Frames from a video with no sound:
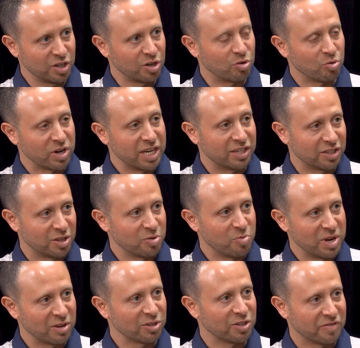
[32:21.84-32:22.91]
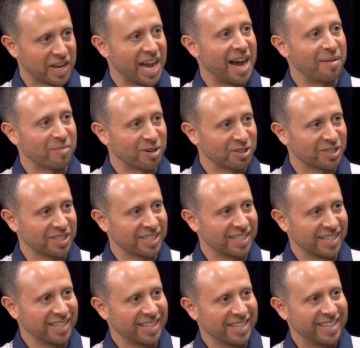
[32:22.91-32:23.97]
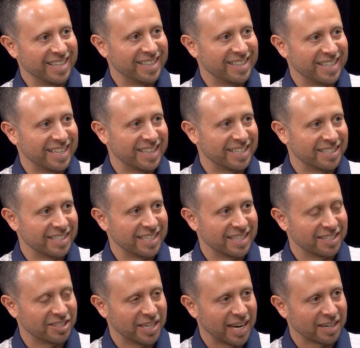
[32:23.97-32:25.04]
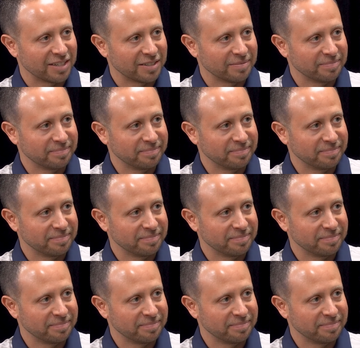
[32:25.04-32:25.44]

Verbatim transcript: grease the wheels of commerce in the sector.